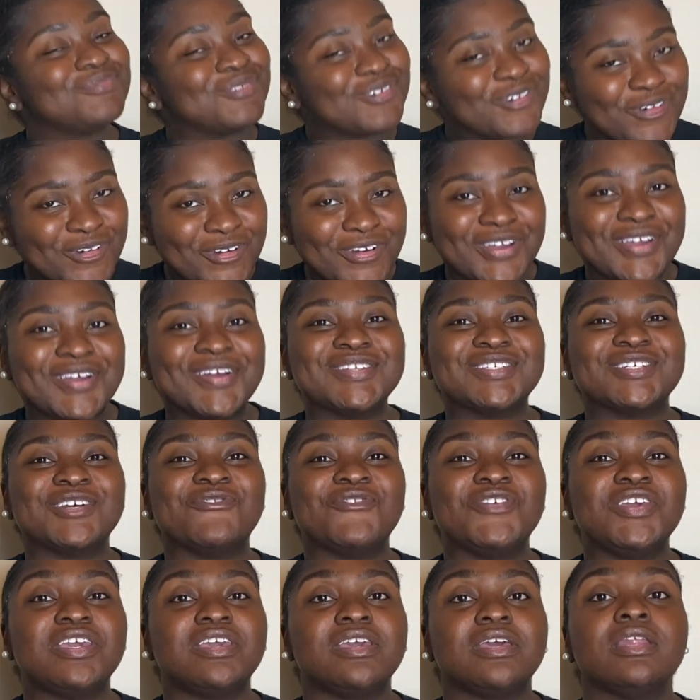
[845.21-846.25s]
Oreos are
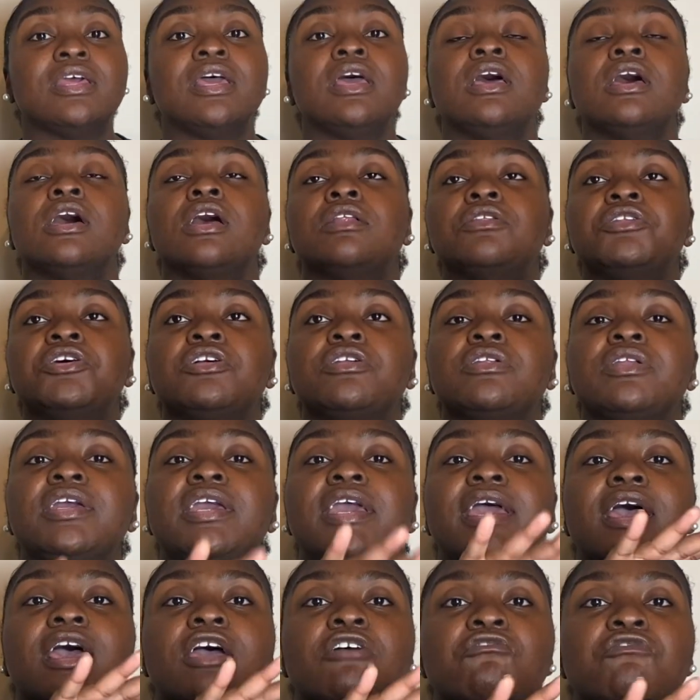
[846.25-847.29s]
vegan.
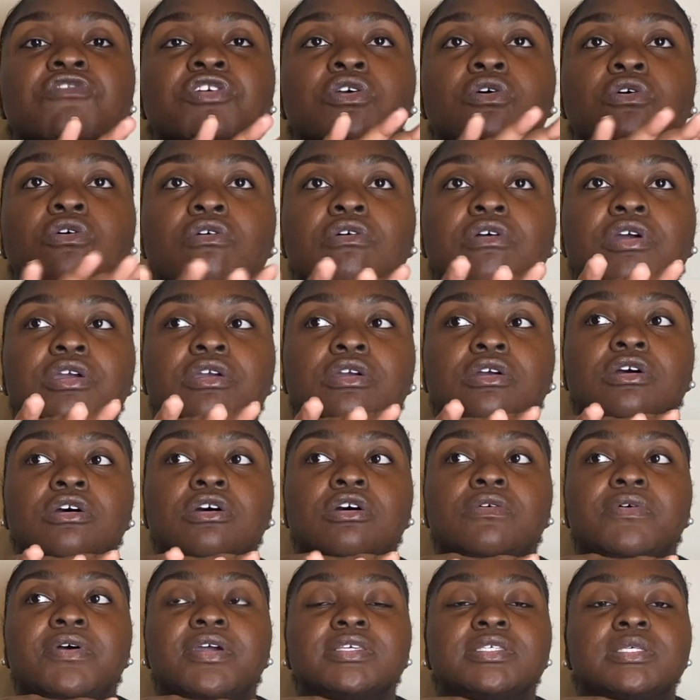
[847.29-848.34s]
Literally every
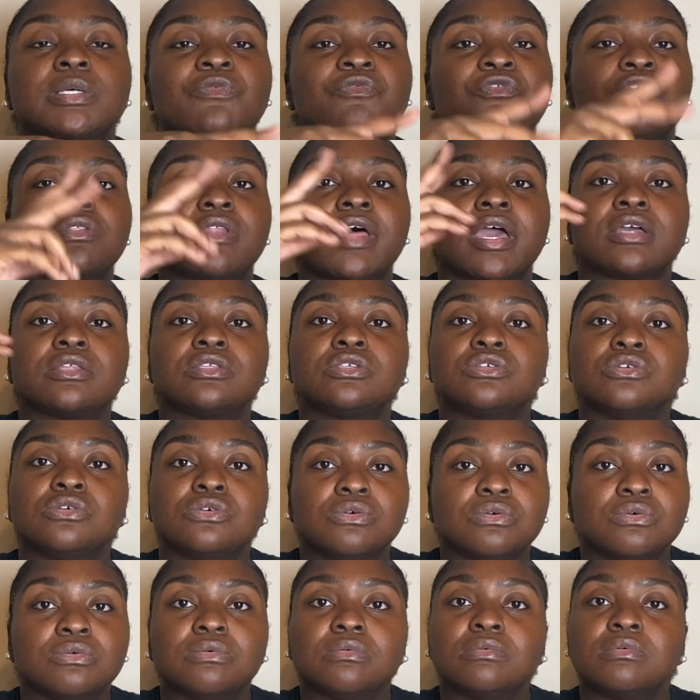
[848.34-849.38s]
Oreo except for like
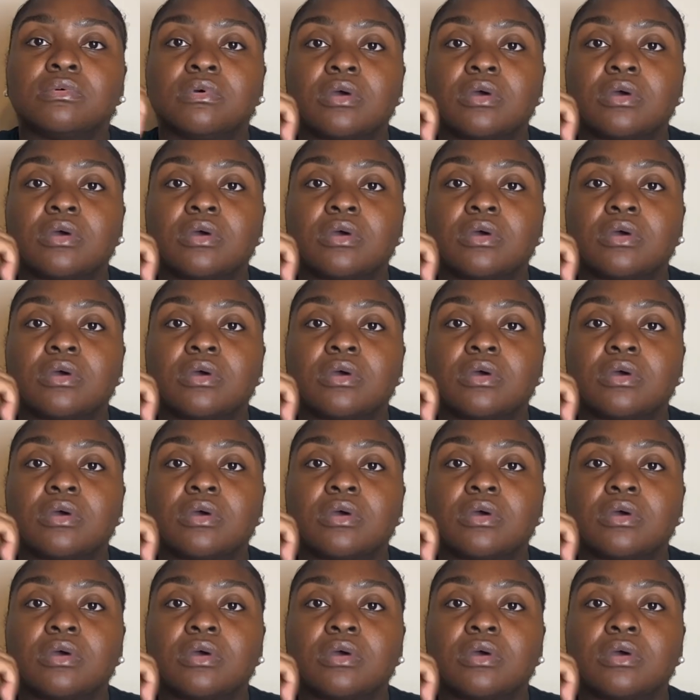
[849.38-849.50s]
2